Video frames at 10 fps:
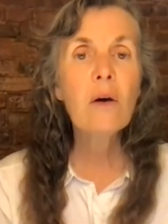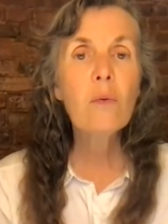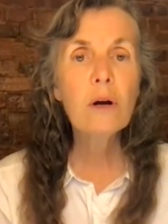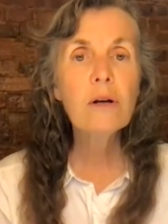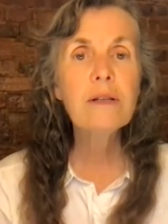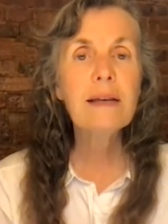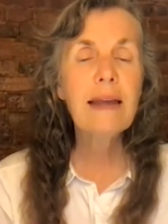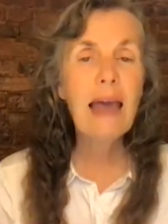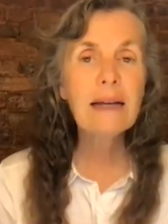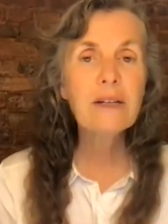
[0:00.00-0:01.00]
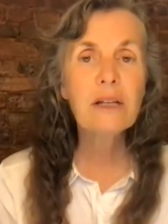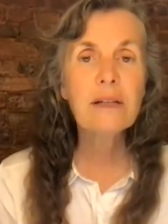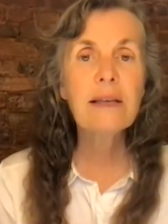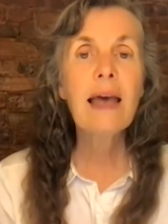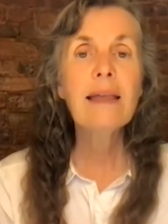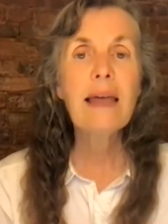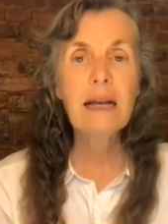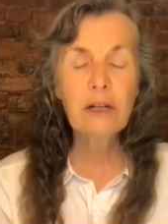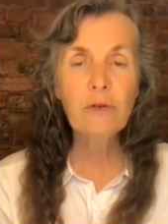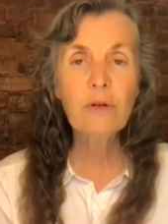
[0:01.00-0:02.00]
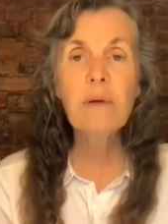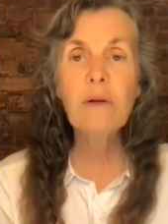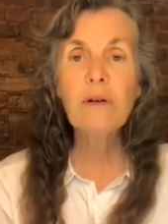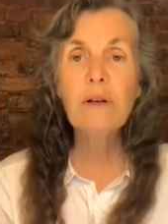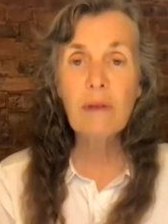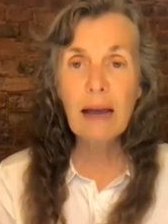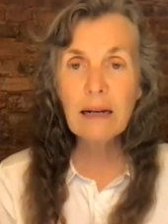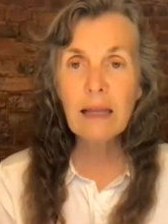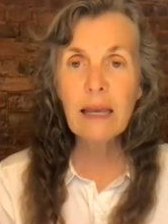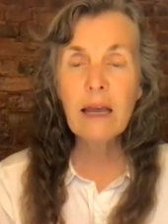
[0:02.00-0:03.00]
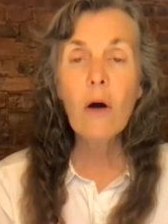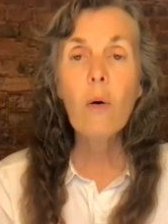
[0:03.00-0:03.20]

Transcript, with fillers: words and actions that contribute directly